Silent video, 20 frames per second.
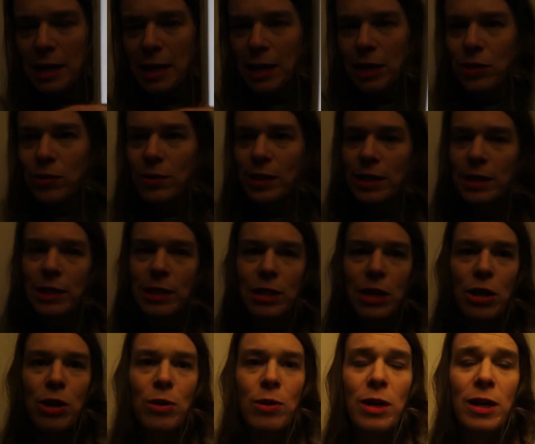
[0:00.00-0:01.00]
And you need to
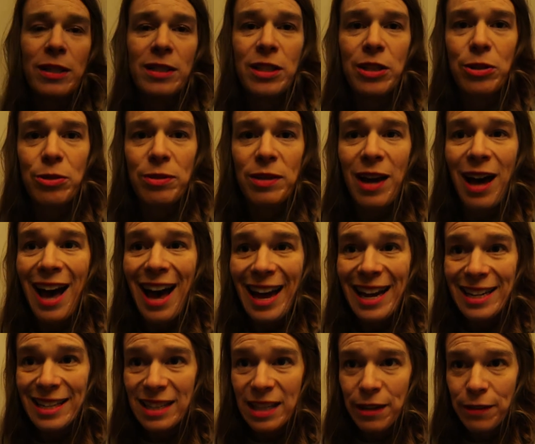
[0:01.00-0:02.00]
know also the
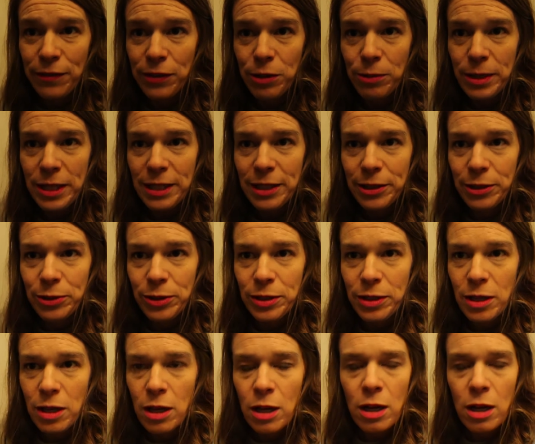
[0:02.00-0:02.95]
height of your windows.